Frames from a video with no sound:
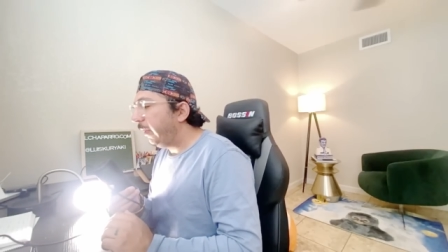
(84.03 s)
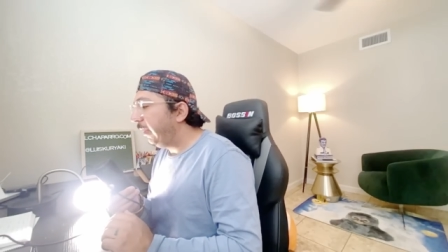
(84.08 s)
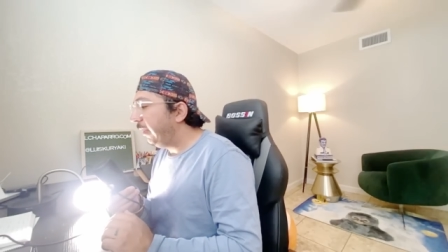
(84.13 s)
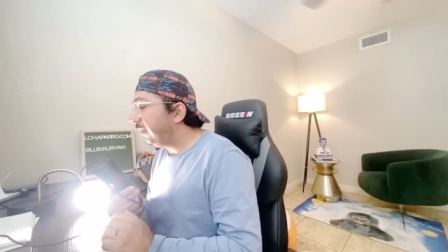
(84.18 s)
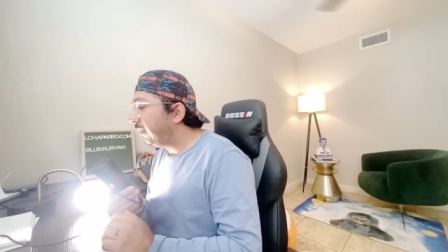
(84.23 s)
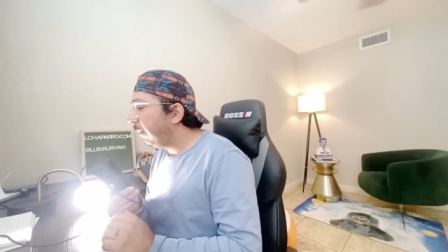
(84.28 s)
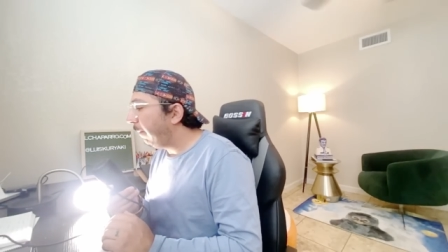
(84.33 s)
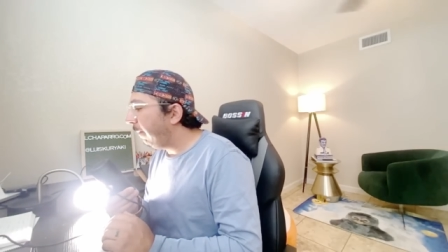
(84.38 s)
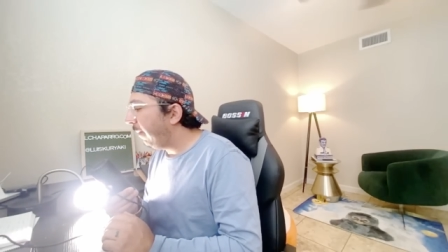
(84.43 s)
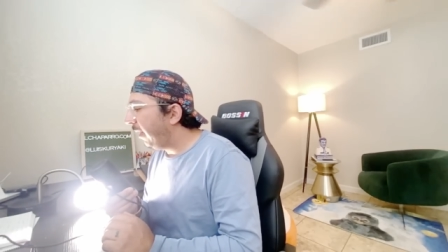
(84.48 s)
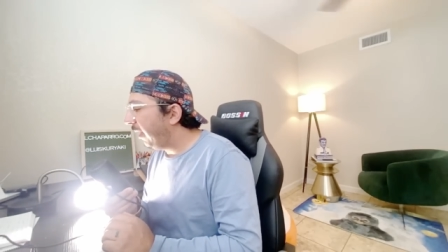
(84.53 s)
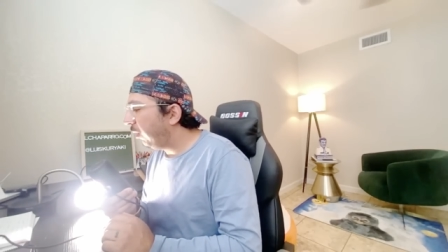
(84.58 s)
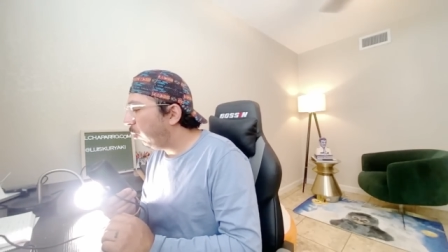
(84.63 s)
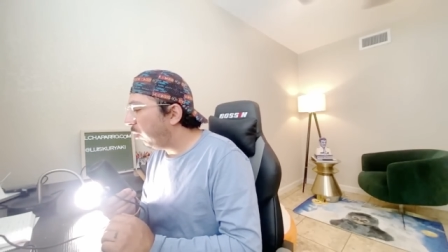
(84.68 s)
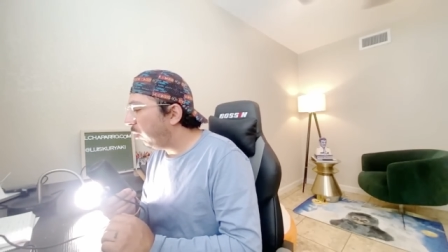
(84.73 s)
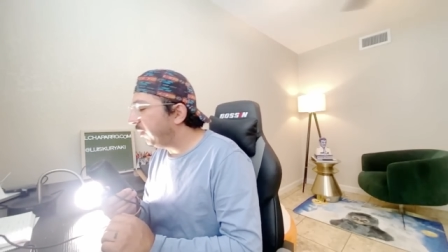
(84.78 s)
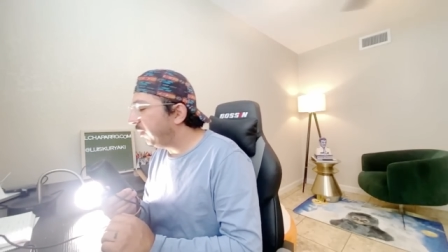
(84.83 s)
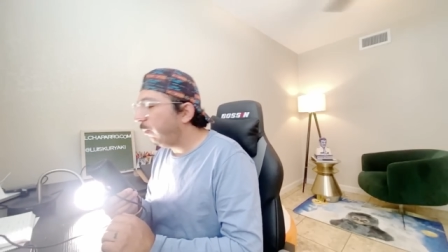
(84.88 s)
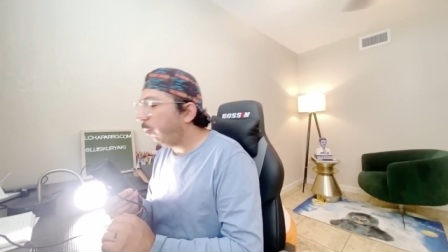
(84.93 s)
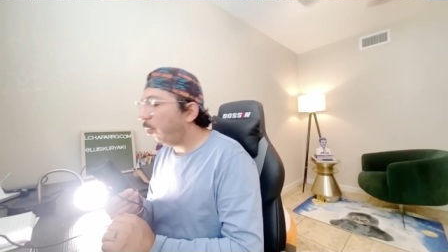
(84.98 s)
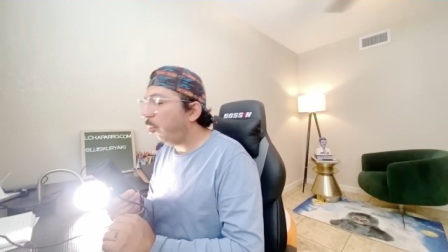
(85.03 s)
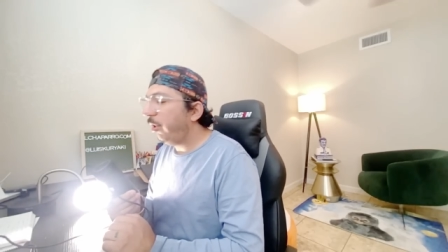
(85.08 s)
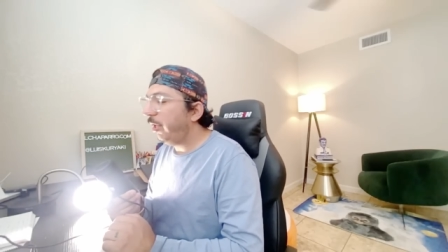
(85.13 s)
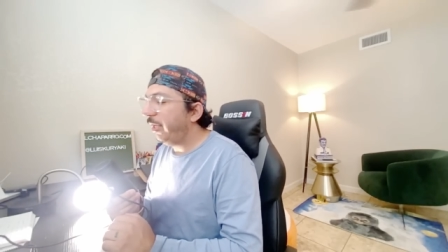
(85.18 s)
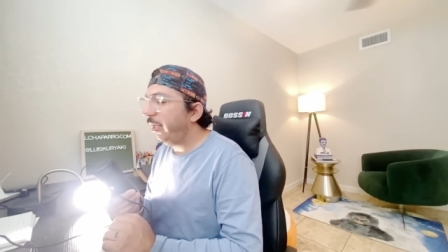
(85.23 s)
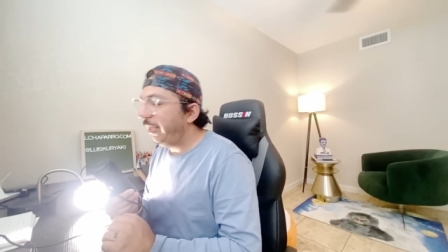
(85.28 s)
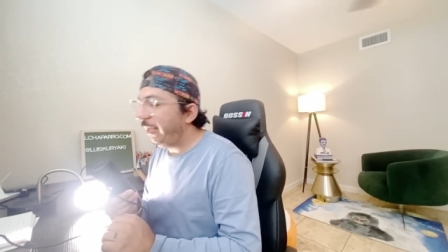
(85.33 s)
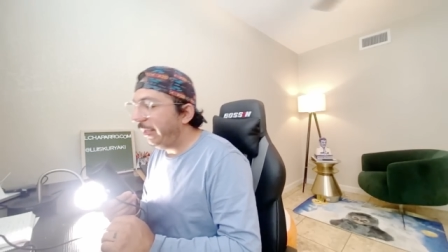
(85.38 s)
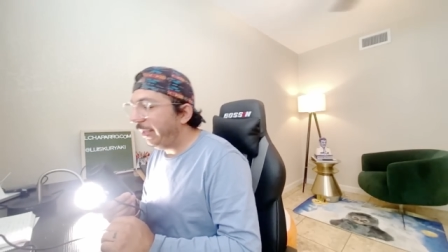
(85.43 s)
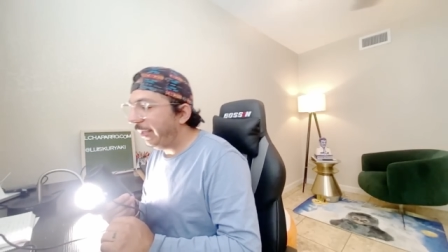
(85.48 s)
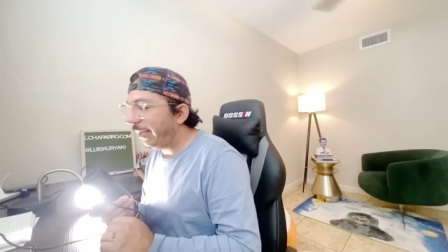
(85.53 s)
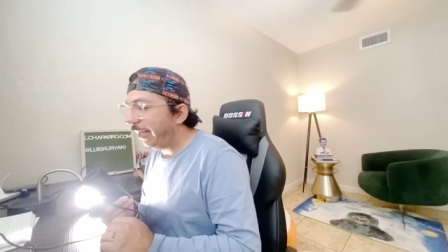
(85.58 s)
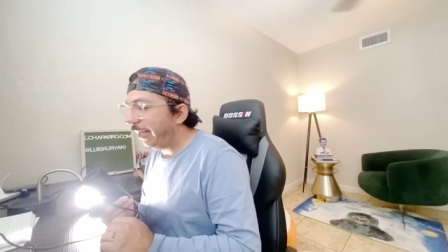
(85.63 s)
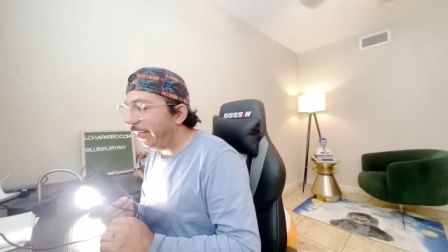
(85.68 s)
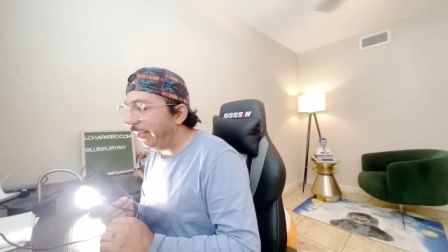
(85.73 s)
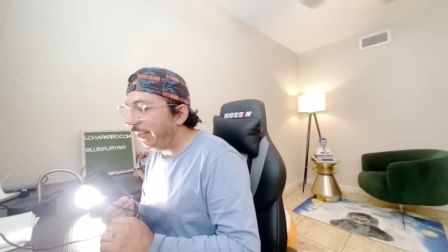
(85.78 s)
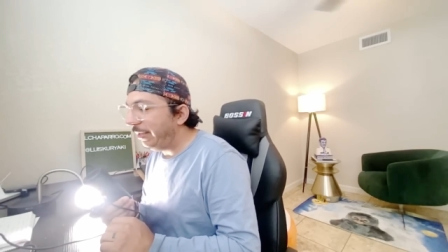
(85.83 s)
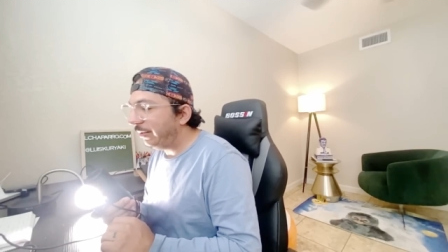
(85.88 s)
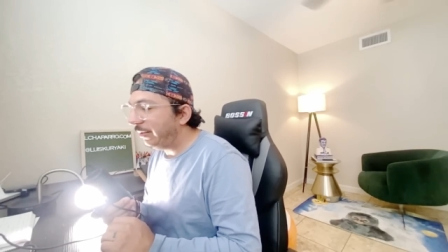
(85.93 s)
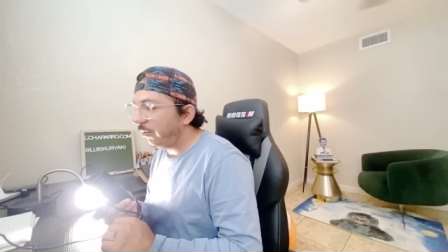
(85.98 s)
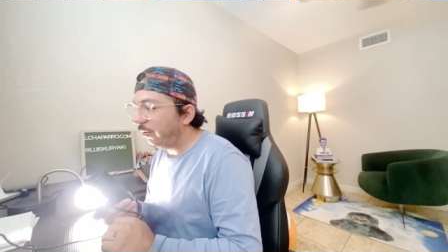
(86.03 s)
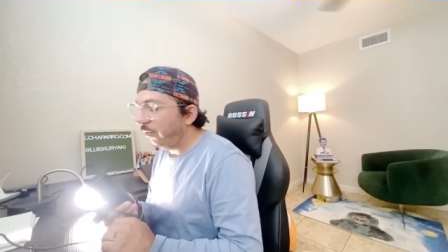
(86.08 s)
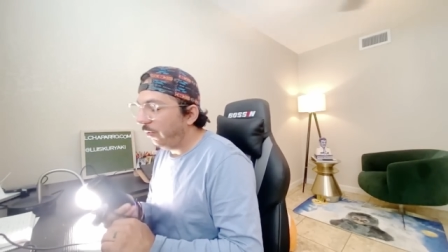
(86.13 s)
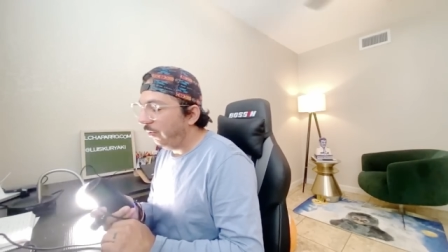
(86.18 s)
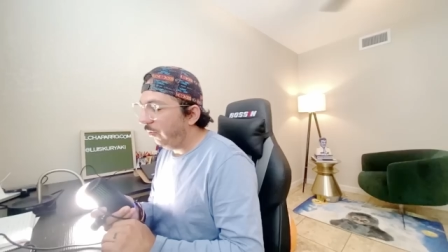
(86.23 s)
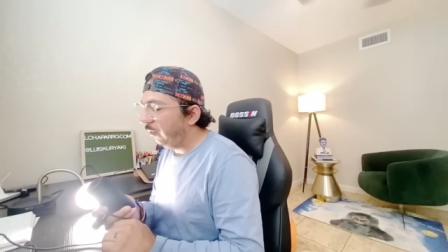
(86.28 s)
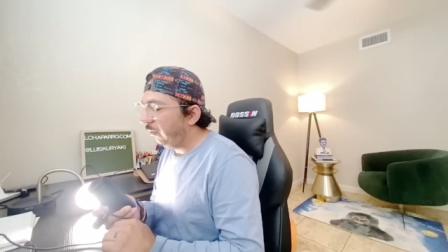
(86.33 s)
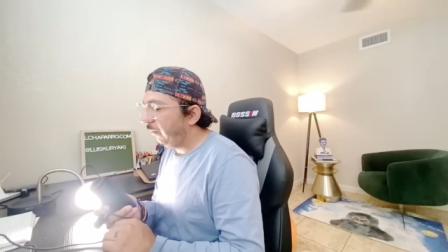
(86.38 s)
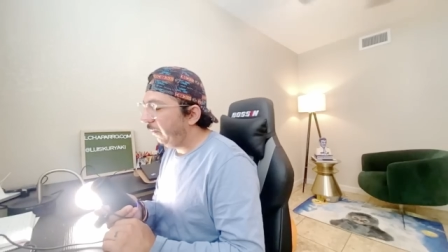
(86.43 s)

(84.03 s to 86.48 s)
is a man who was born in Jalisco